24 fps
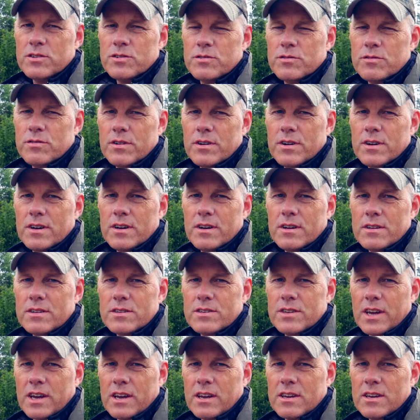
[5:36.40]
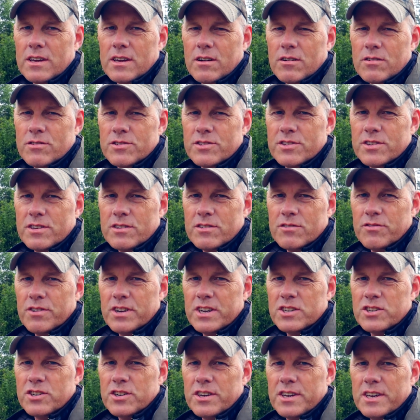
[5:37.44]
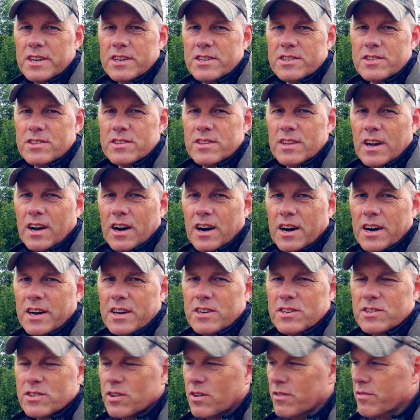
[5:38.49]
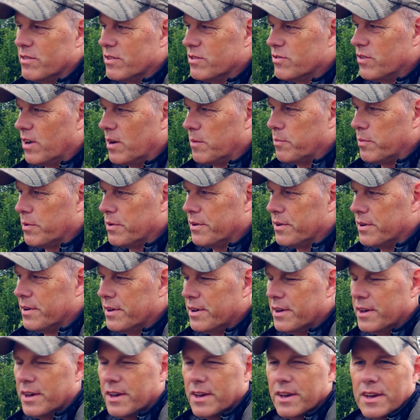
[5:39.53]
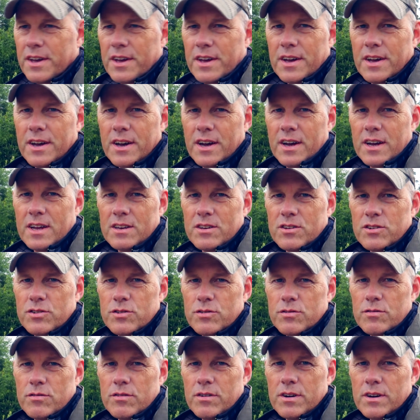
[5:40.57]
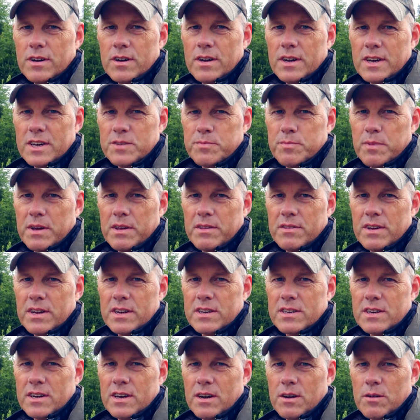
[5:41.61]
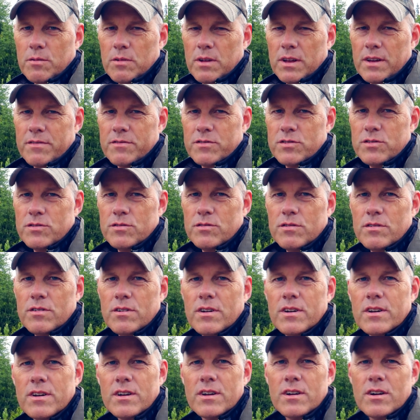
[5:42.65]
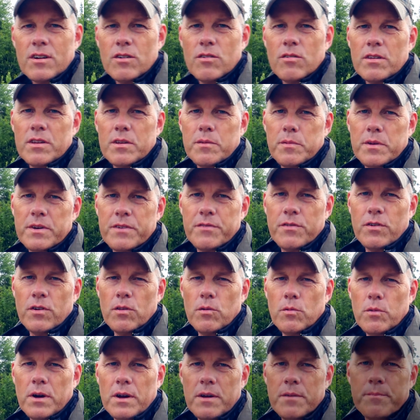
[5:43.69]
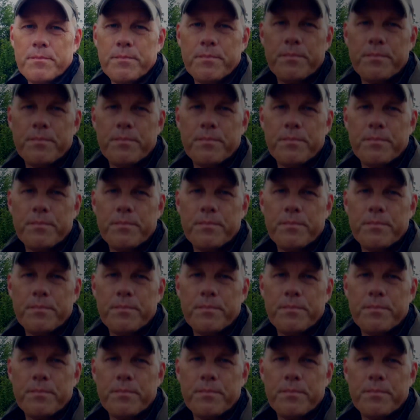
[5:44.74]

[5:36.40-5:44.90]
to take in consideration is the height of the tripod, and to explain that I will have to go a little bit further away.